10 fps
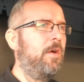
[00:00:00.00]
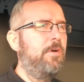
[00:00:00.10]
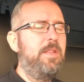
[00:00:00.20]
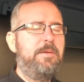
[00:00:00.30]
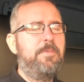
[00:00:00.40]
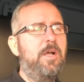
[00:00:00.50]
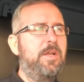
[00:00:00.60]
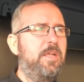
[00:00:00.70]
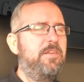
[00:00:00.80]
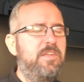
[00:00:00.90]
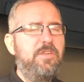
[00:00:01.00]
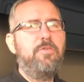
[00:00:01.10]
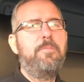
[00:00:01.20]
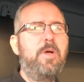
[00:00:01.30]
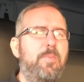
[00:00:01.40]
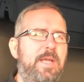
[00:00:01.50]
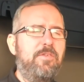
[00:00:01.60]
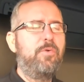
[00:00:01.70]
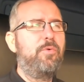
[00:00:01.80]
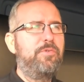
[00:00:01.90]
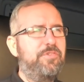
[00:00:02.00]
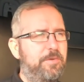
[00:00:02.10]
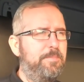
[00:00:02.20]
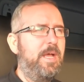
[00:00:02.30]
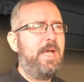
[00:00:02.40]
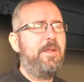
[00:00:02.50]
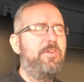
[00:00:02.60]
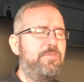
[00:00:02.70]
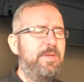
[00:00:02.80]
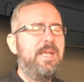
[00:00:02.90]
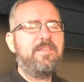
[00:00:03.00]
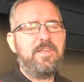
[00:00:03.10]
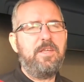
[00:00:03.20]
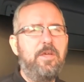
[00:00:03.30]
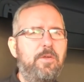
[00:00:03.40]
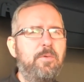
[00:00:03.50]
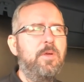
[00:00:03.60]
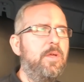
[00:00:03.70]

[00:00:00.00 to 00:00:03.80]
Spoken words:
Right then, I'm going to continue on my way to Horsham, and I shall next see you